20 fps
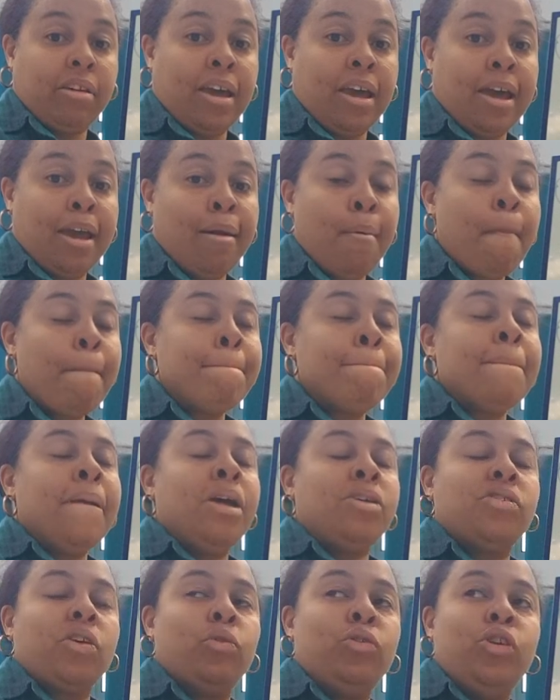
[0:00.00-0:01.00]
Okay,
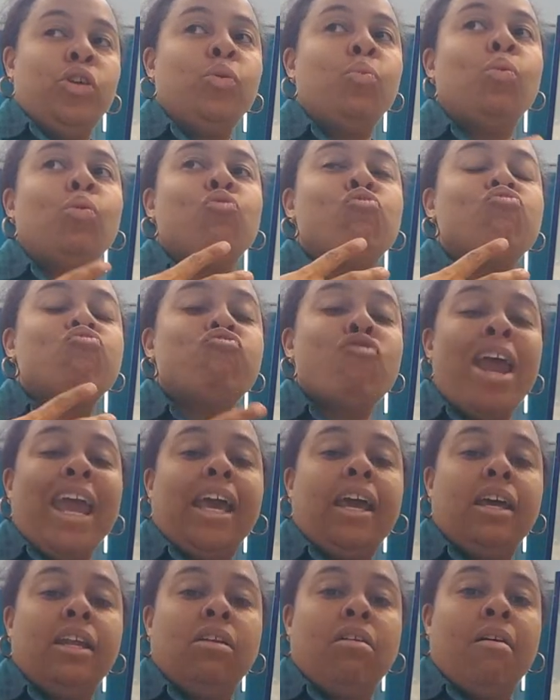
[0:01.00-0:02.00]
so you will
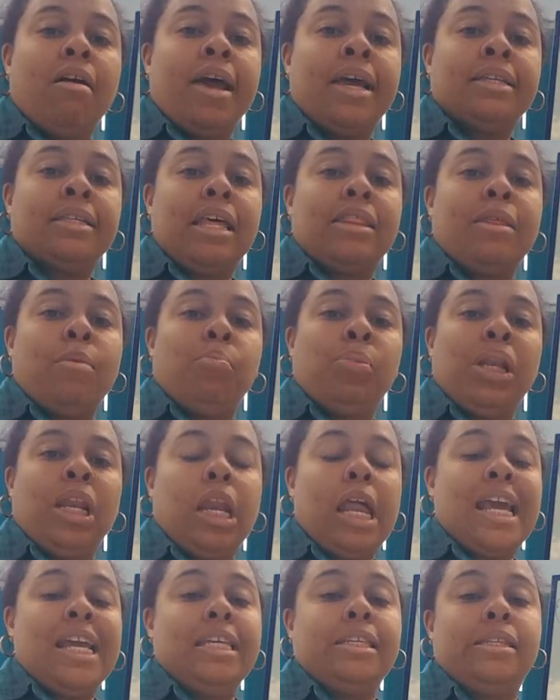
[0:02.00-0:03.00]
recognize the
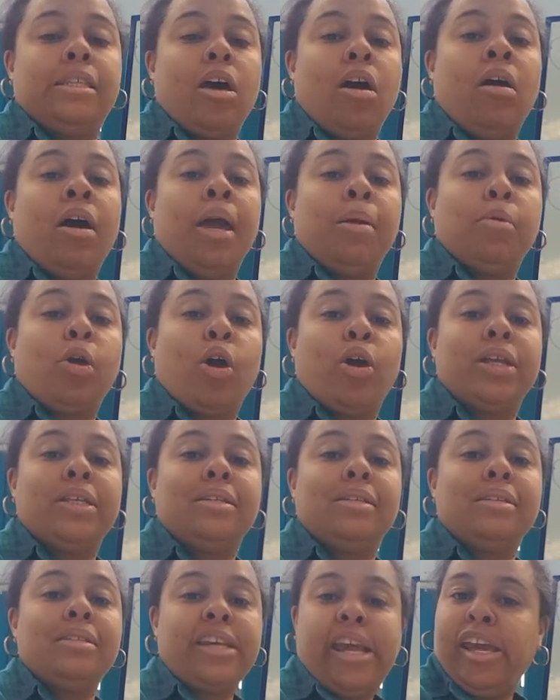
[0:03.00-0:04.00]
place that I'm going
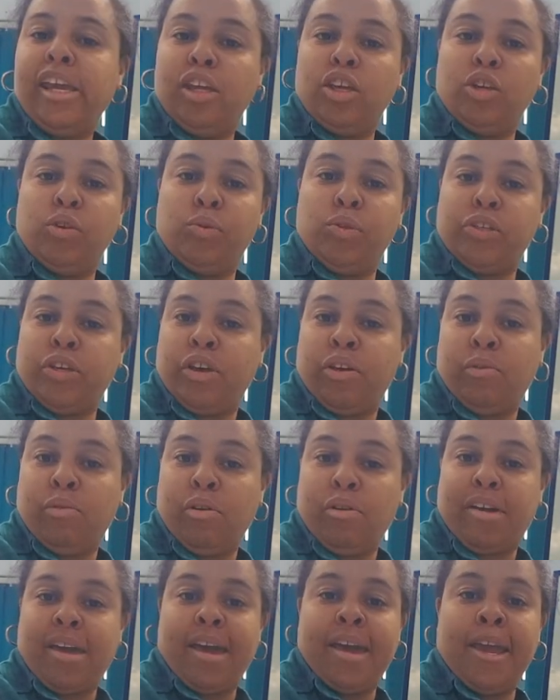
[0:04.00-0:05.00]
to take you to.
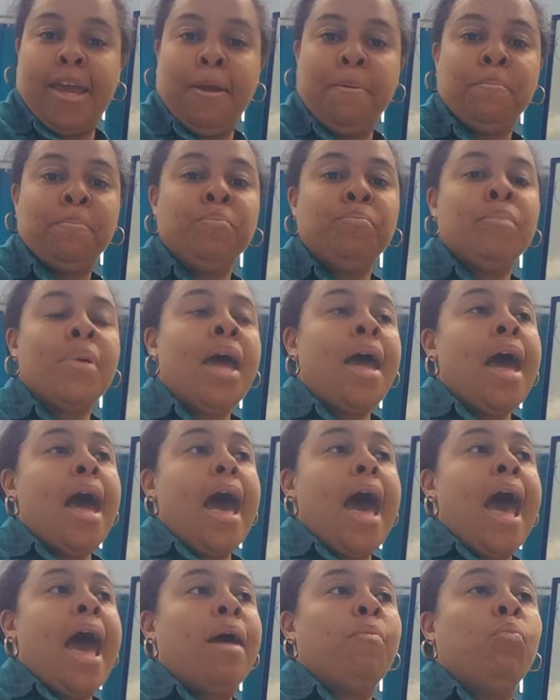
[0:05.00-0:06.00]
Okay,
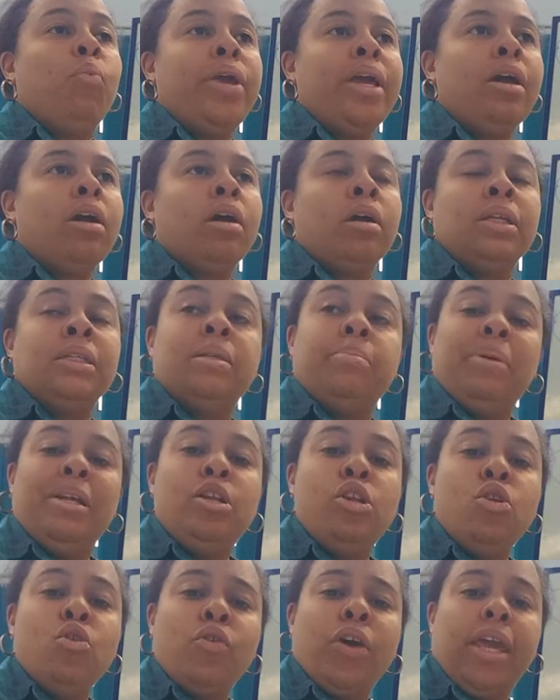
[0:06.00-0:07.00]
and we are going to
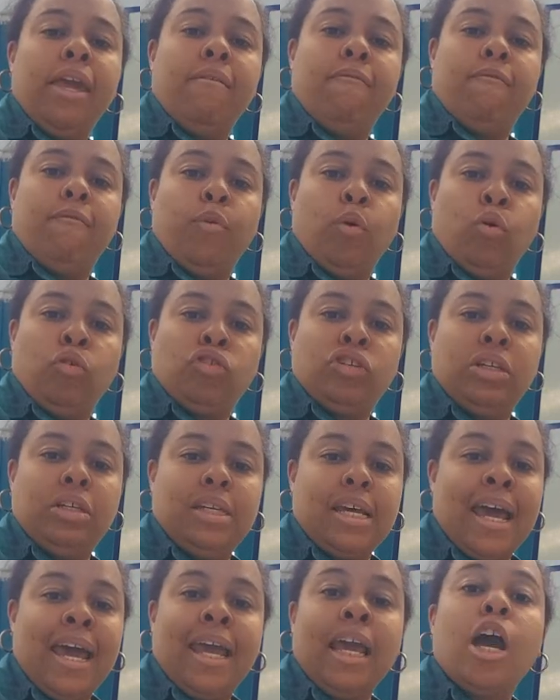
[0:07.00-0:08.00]
be looking for
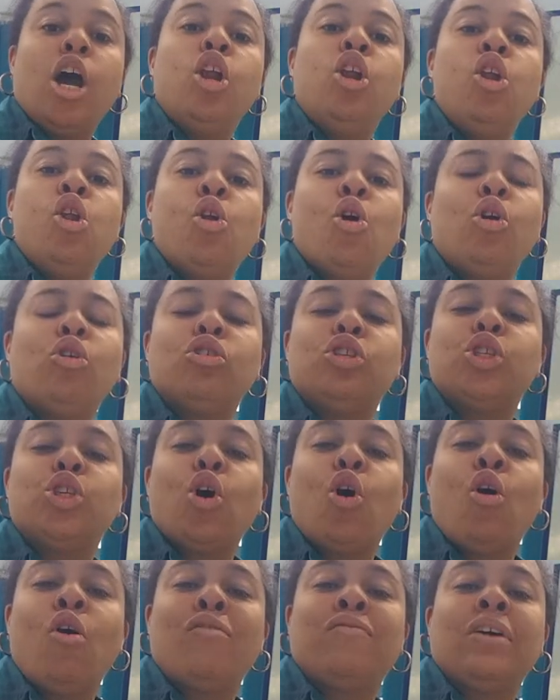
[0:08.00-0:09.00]
today lots
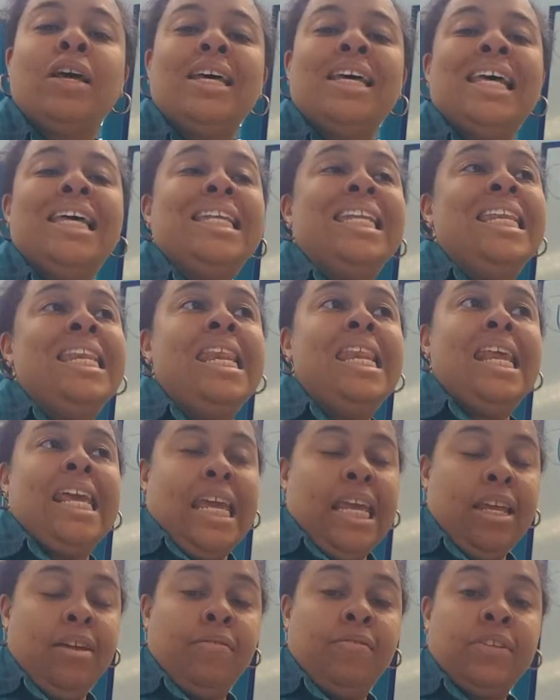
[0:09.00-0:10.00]
of
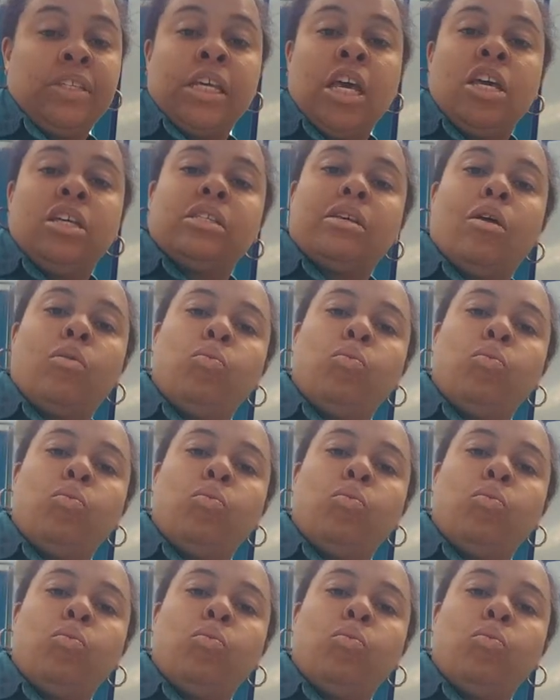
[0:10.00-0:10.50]
leaves. So I